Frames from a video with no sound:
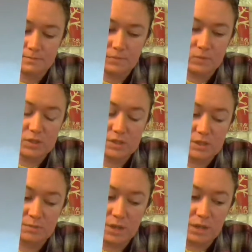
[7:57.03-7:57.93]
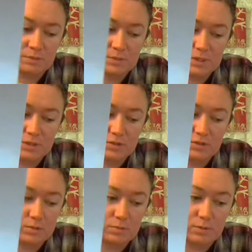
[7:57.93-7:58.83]
But sometimes it's
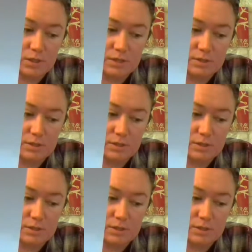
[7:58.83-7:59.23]
good to release.